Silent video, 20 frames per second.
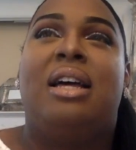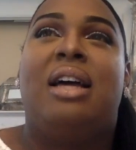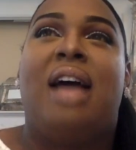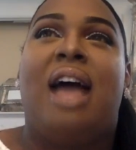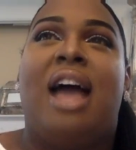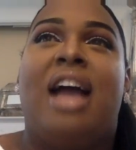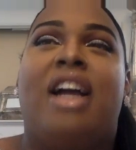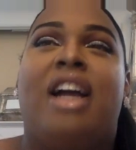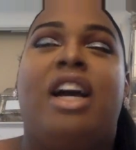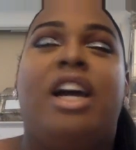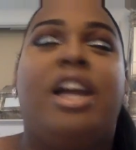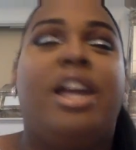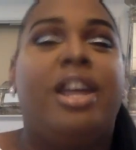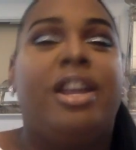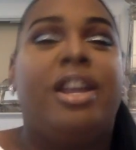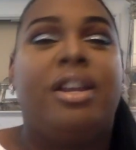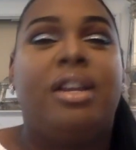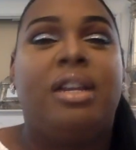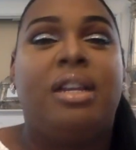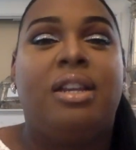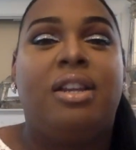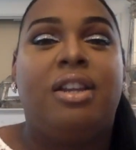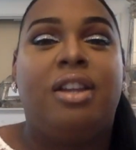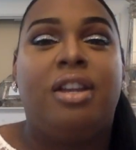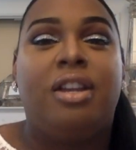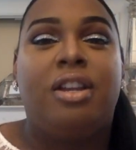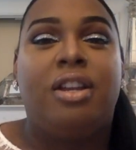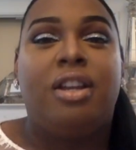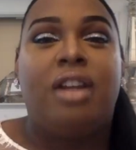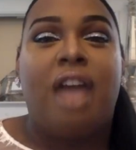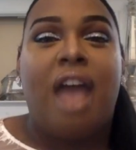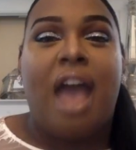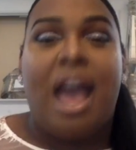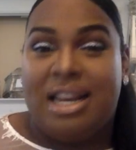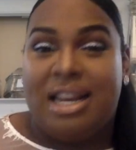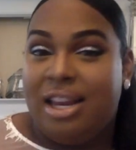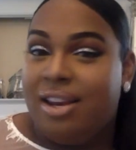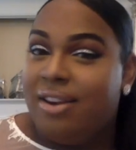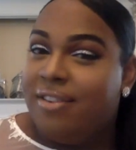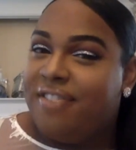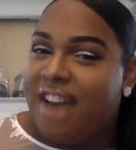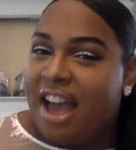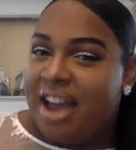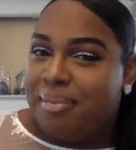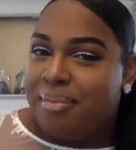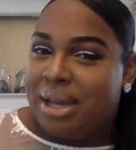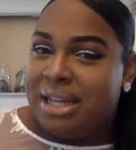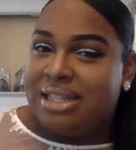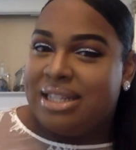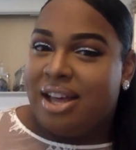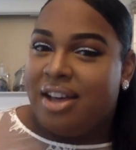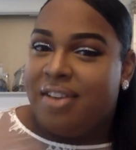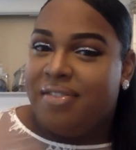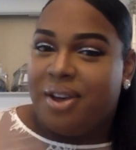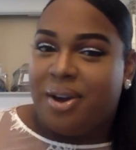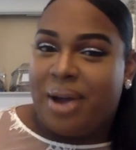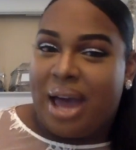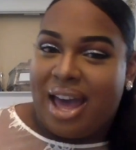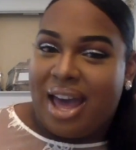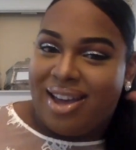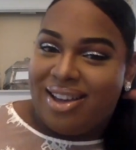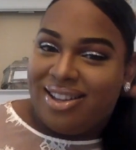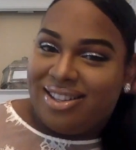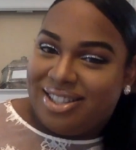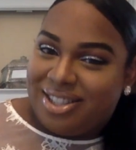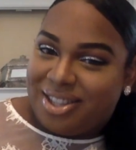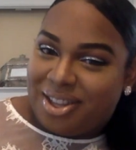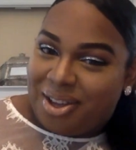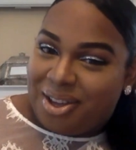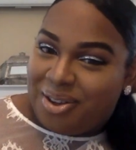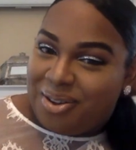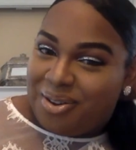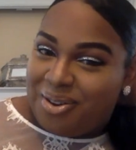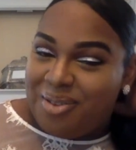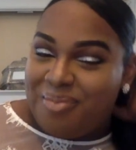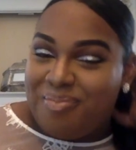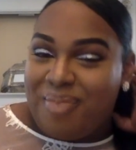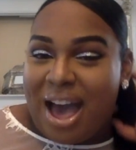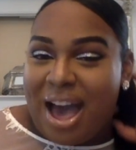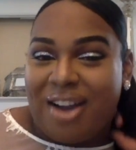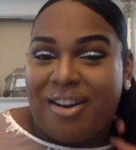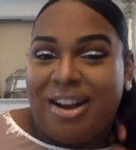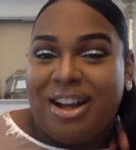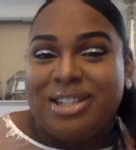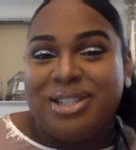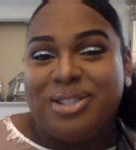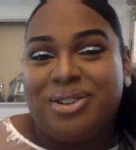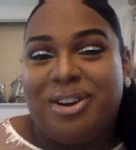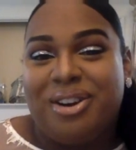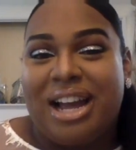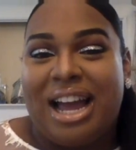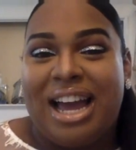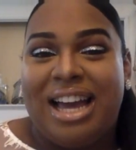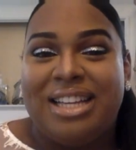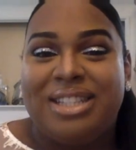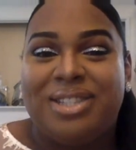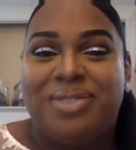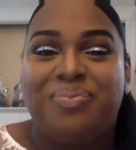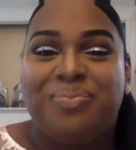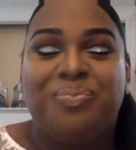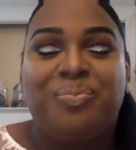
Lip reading: I didn't find myself. Okay, so background story, guys.